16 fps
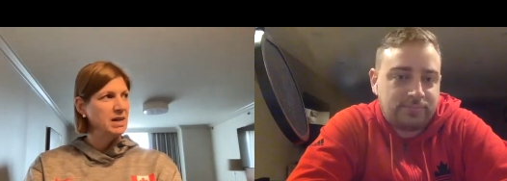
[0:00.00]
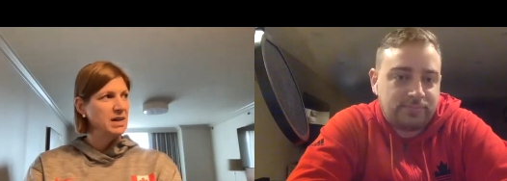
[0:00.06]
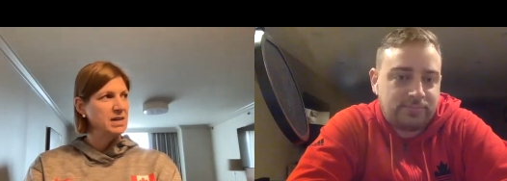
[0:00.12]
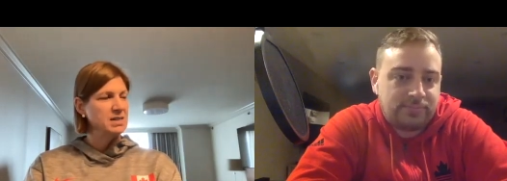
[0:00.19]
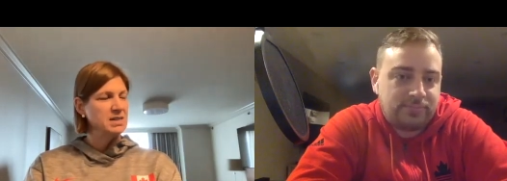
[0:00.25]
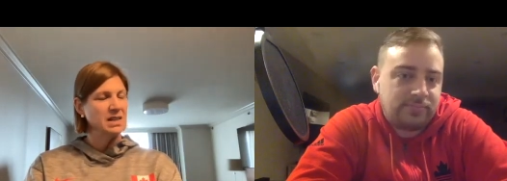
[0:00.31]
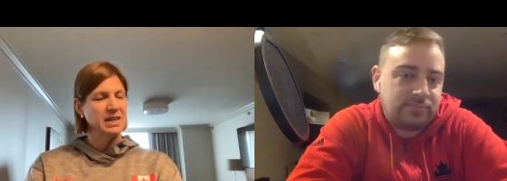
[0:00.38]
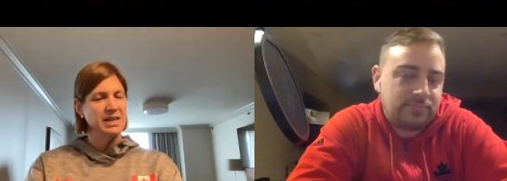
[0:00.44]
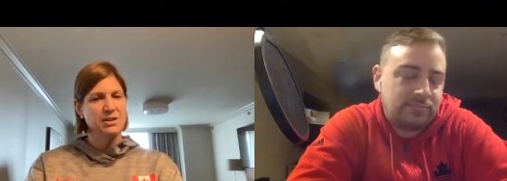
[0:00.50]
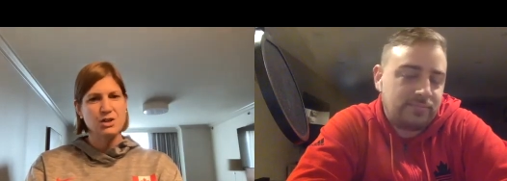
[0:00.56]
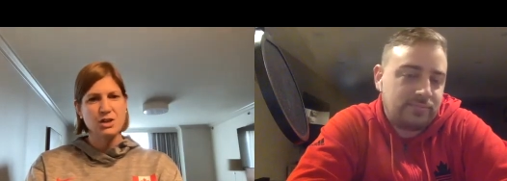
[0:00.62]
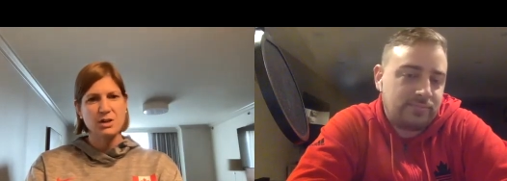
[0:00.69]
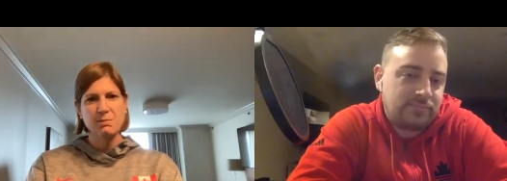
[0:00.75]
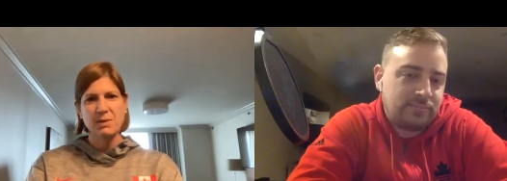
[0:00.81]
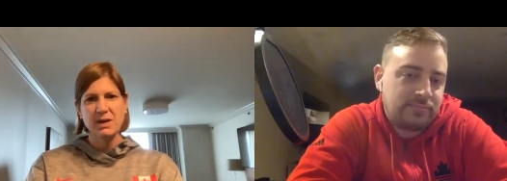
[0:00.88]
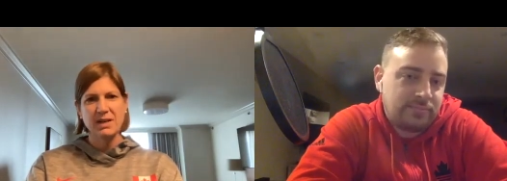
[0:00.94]

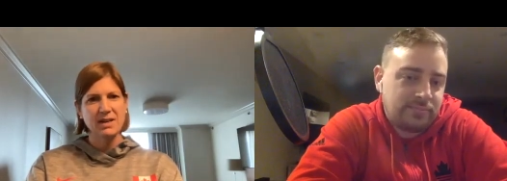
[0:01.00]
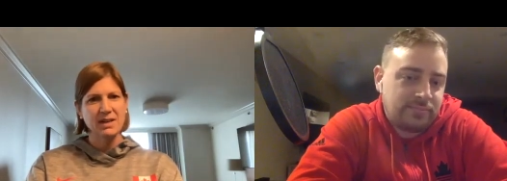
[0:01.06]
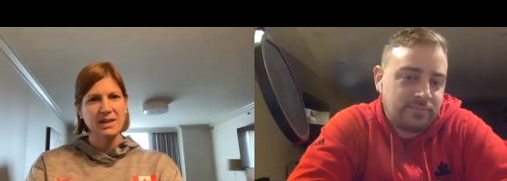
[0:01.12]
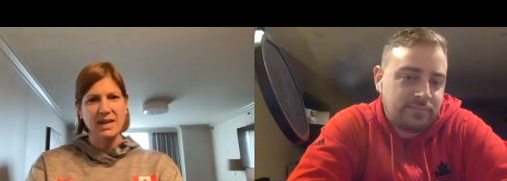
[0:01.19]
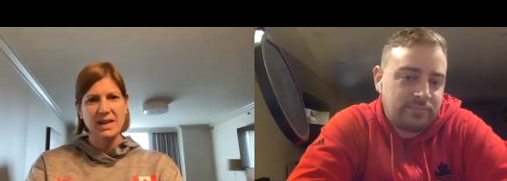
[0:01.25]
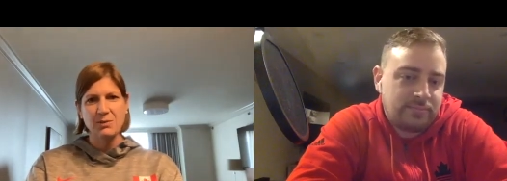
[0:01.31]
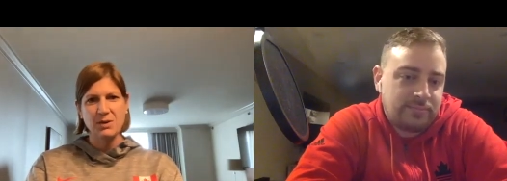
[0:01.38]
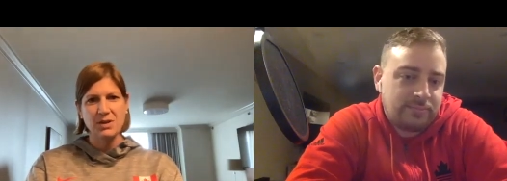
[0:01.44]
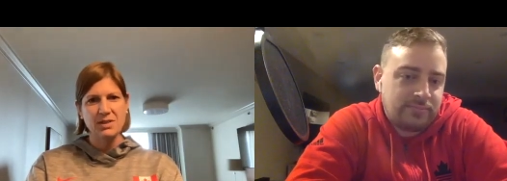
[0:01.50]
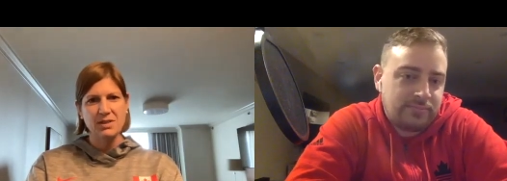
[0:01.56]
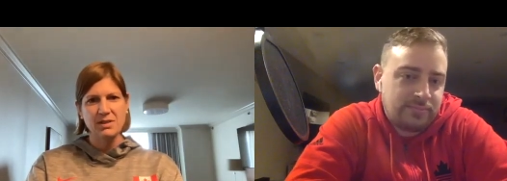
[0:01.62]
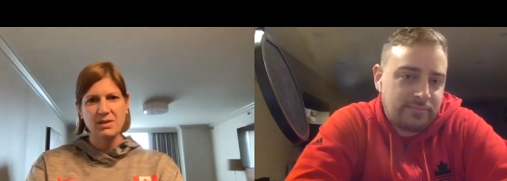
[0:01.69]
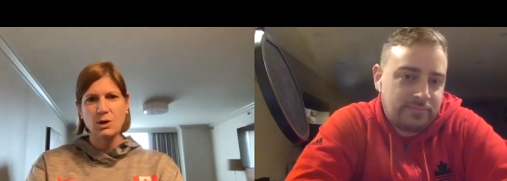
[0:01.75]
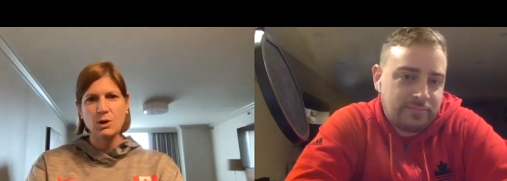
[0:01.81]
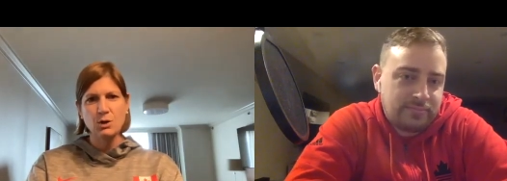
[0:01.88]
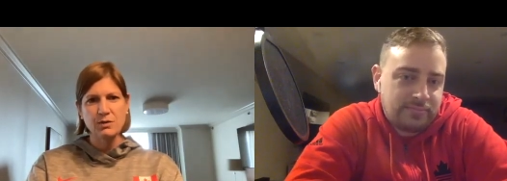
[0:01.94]
Speaker 1: isolation but again with
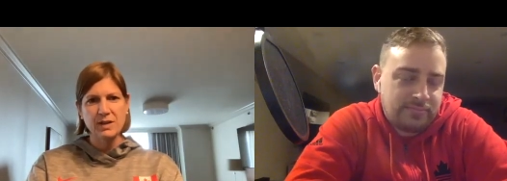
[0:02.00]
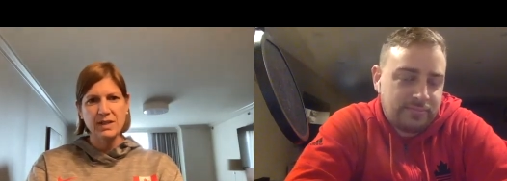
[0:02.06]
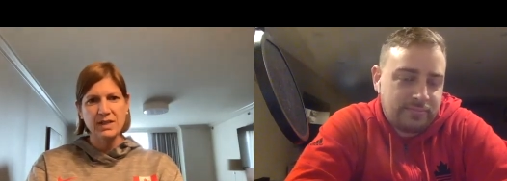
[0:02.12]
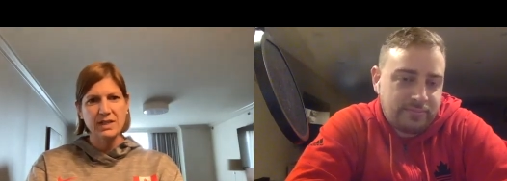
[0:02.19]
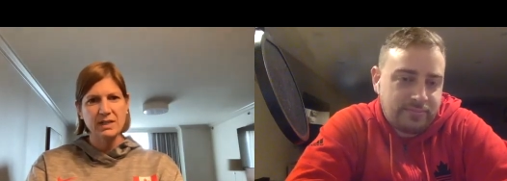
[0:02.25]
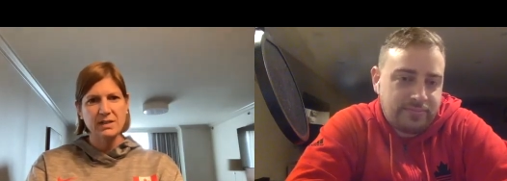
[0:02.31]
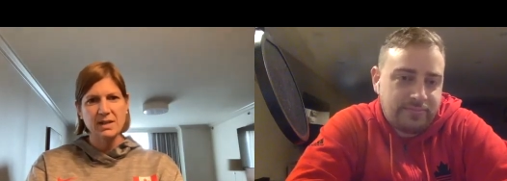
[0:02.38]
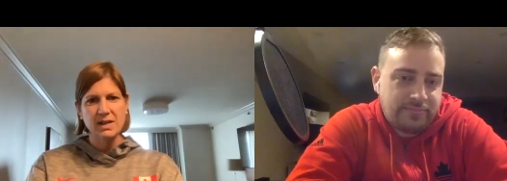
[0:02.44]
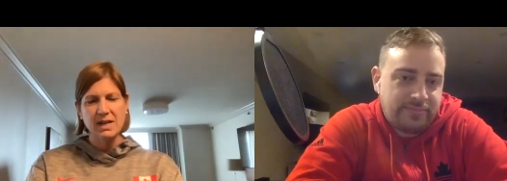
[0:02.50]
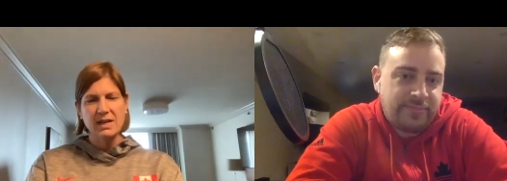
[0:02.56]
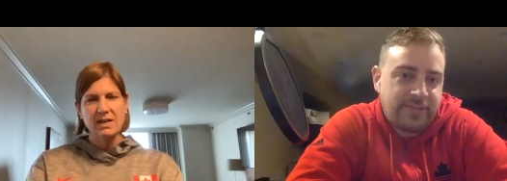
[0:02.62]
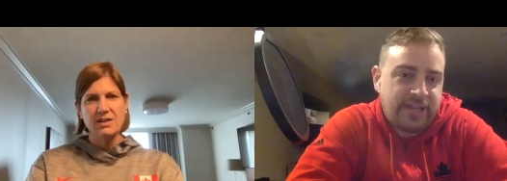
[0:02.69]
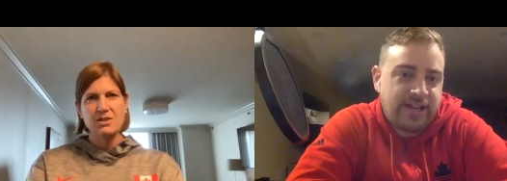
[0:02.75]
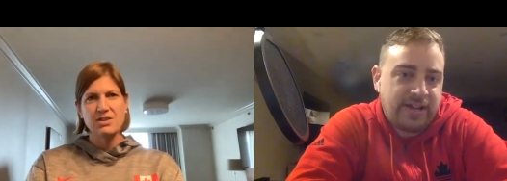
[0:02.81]
covid and yeah.